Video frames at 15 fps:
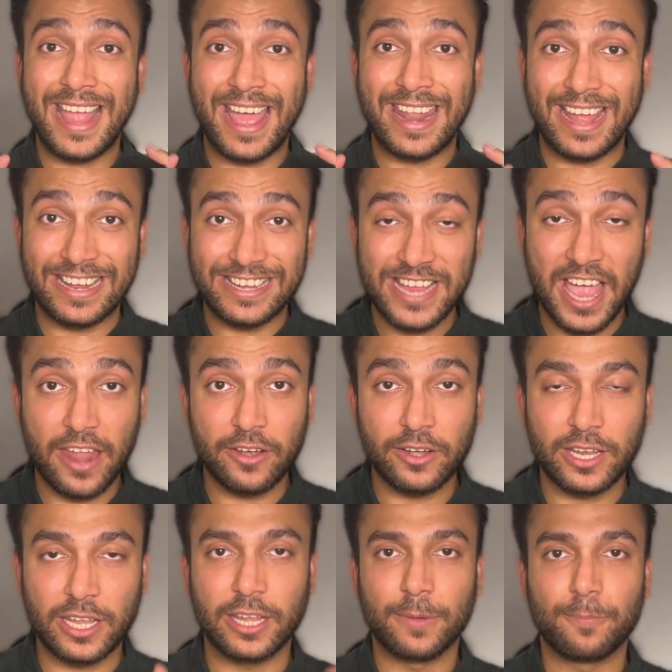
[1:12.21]
and I
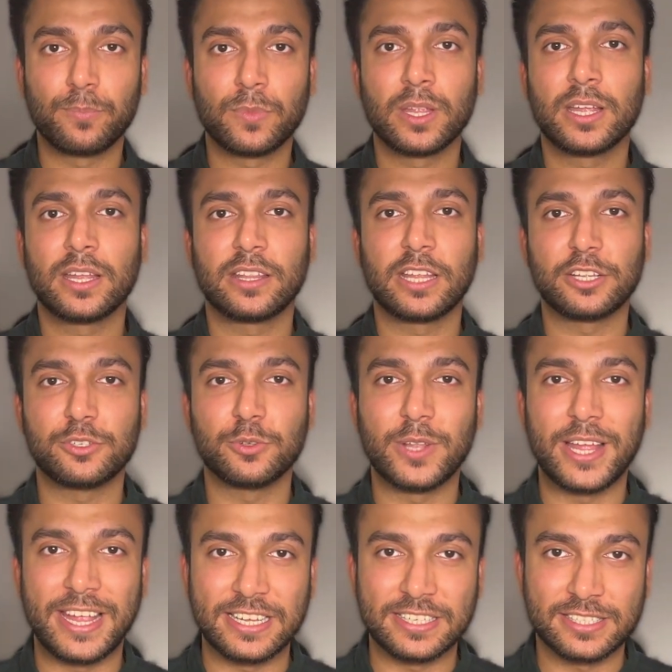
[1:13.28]
guarantee that you'll
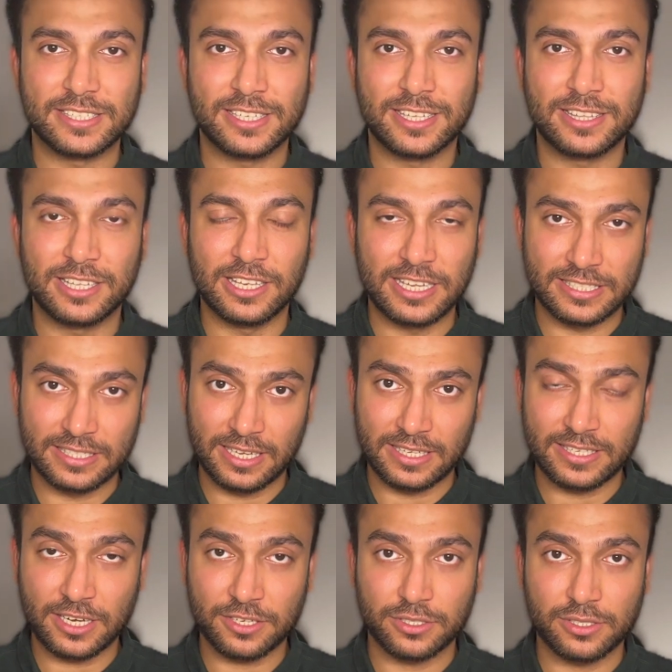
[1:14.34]
ace the listening
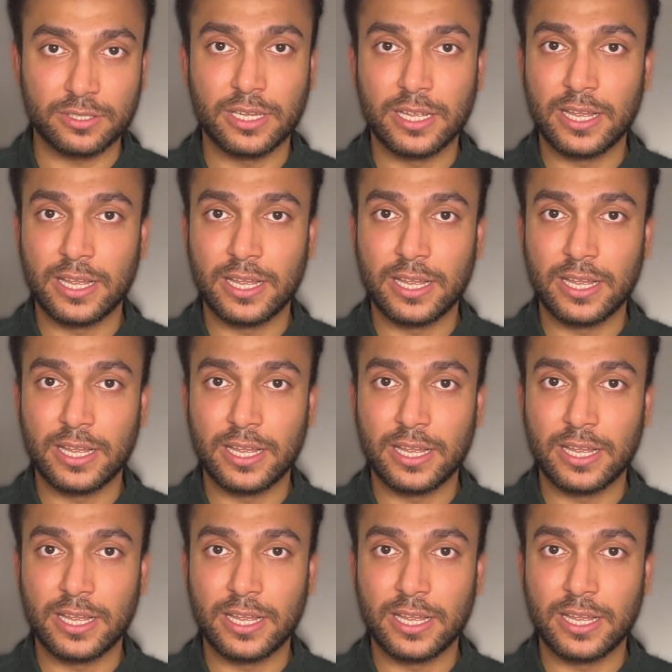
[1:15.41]
section.